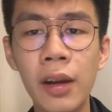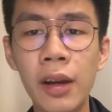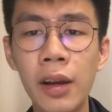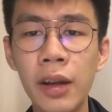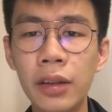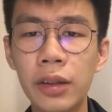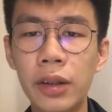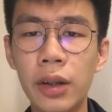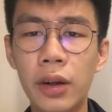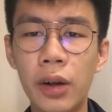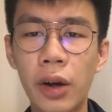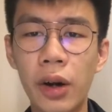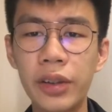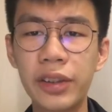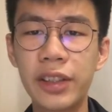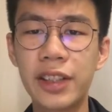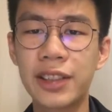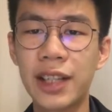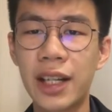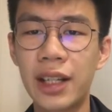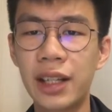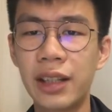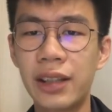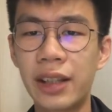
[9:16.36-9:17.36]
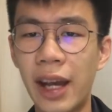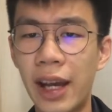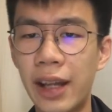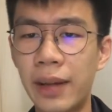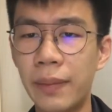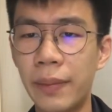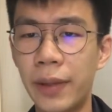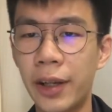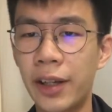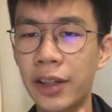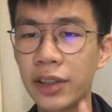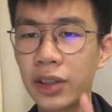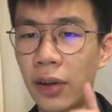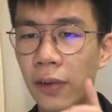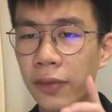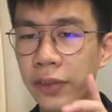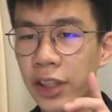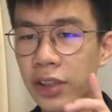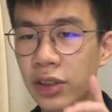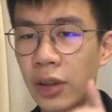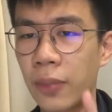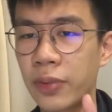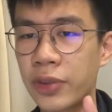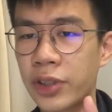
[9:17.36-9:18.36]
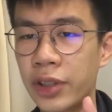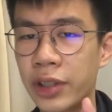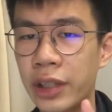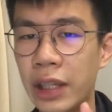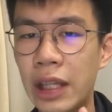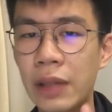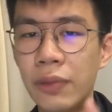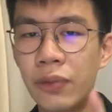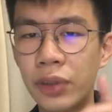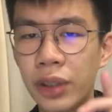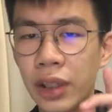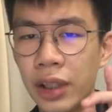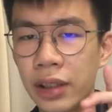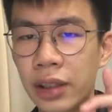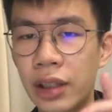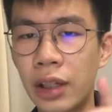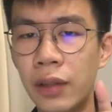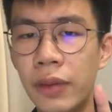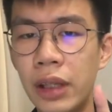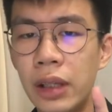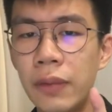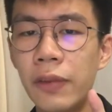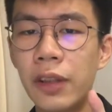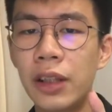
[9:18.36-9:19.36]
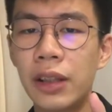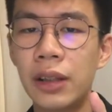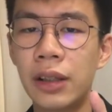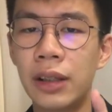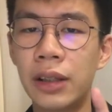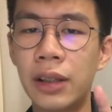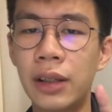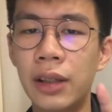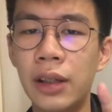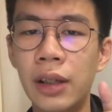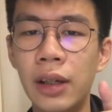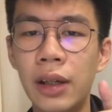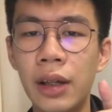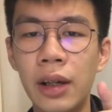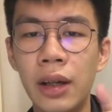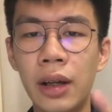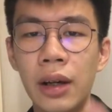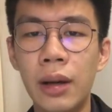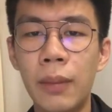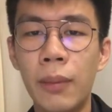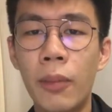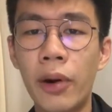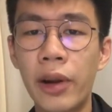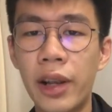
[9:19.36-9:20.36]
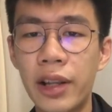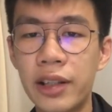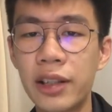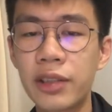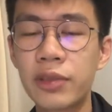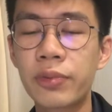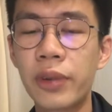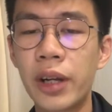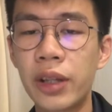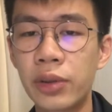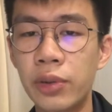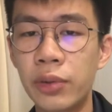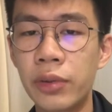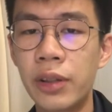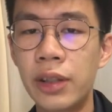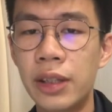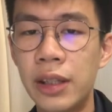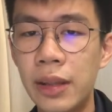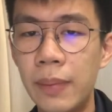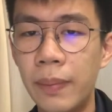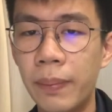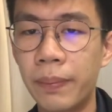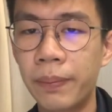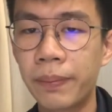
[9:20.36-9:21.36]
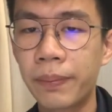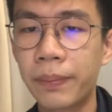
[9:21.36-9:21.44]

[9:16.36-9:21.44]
the court decided that because of this option, it would intervene with the mortgagee's right to redeem.